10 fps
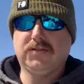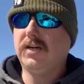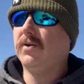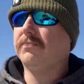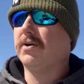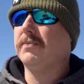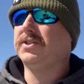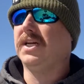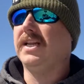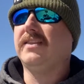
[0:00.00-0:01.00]
you know, pretty
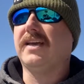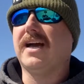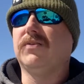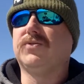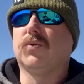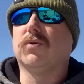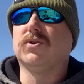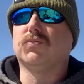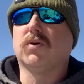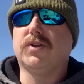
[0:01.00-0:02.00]
much anything
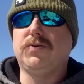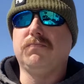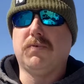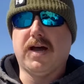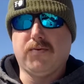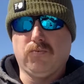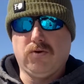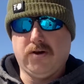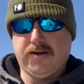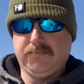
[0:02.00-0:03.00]
outdoors where you might
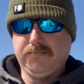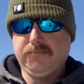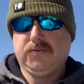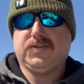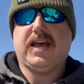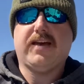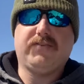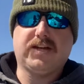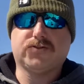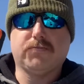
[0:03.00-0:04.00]
want to have
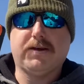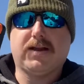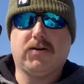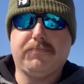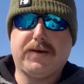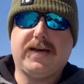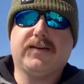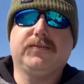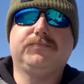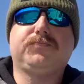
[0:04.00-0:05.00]
an extra battery pack